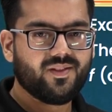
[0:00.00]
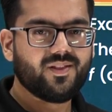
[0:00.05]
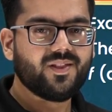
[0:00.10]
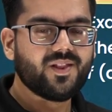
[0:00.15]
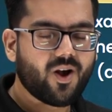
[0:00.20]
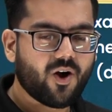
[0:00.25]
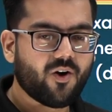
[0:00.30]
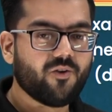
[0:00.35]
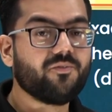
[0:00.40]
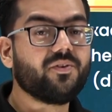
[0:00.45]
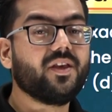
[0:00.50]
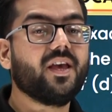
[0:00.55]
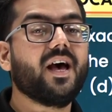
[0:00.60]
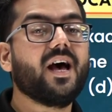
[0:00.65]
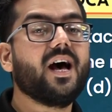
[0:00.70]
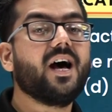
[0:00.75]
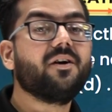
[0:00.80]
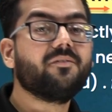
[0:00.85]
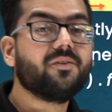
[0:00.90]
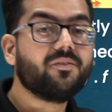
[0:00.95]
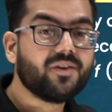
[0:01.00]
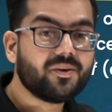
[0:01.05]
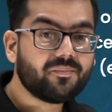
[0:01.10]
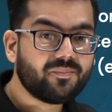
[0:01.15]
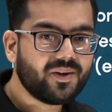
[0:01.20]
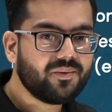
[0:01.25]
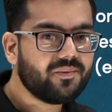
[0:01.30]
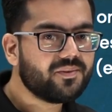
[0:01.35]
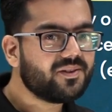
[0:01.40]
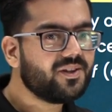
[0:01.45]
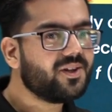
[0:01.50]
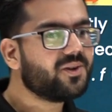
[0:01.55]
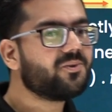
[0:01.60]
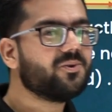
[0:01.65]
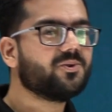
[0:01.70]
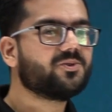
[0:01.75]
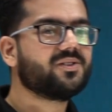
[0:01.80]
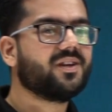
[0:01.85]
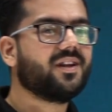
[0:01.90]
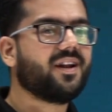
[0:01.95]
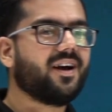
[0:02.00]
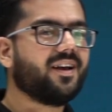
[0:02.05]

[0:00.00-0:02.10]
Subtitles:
Now we have one previous year question